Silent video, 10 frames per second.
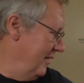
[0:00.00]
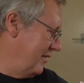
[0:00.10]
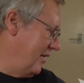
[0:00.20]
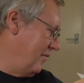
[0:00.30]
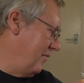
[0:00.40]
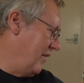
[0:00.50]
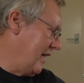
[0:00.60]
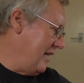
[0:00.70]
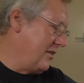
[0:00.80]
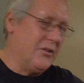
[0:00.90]
So
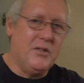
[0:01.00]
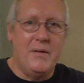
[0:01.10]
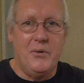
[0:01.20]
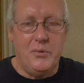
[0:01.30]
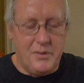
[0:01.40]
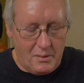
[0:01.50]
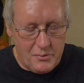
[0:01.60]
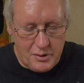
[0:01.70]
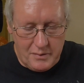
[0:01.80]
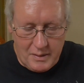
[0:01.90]
forget dust devils, don't
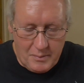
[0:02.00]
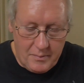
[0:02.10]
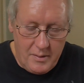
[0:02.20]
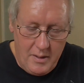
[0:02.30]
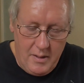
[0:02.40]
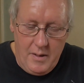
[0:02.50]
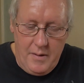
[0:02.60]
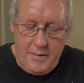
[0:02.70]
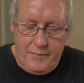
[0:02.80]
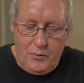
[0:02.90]
shoot very well.
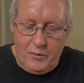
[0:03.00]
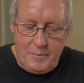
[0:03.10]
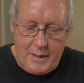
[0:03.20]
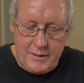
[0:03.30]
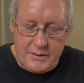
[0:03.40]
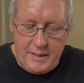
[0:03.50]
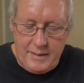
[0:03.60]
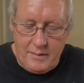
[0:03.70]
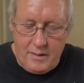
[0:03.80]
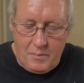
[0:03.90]
The fourth
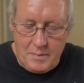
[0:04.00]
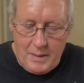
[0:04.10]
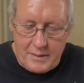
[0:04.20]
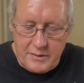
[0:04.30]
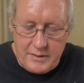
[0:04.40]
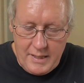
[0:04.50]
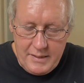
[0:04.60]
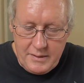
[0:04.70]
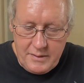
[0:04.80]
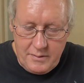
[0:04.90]
magazine, I went back to
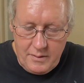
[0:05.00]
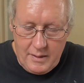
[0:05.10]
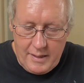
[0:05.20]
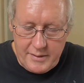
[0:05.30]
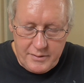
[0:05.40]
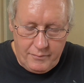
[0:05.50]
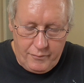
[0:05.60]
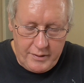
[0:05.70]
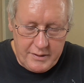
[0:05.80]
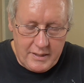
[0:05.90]
Daisies and I did some
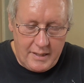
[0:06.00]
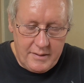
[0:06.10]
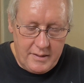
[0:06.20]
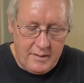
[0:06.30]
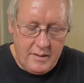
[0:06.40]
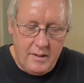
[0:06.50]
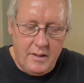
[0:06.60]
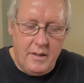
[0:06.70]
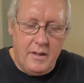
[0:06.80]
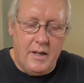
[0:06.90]
freestanding.
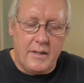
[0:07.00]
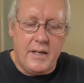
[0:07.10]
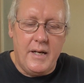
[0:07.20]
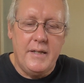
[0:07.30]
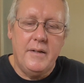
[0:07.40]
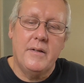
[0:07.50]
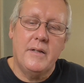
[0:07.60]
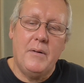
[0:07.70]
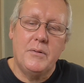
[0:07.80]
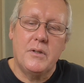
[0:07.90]
Again,
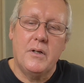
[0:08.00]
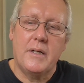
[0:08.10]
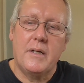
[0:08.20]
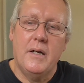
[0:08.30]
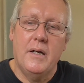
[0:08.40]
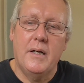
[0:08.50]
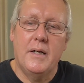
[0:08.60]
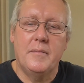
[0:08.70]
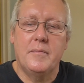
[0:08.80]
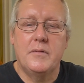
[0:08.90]
that was like
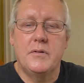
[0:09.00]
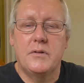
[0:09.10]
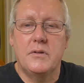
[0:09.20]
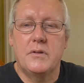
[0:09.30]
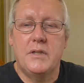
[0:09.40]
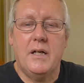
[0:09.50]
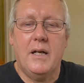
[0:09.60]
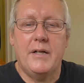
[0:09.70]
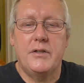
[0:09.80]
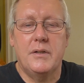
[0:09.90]
single
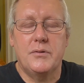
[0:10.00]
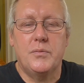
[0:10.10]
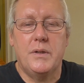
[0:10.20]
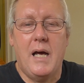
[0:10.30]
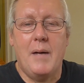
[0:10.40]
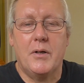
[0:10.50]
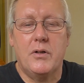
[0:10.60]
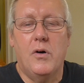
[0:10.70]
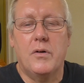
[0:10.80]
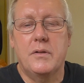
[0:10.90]
action. That was with the hammer
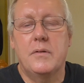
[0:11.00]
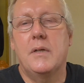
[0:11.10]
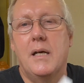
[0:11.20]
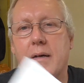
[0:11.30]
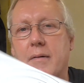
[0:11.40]
cocked. Yeah,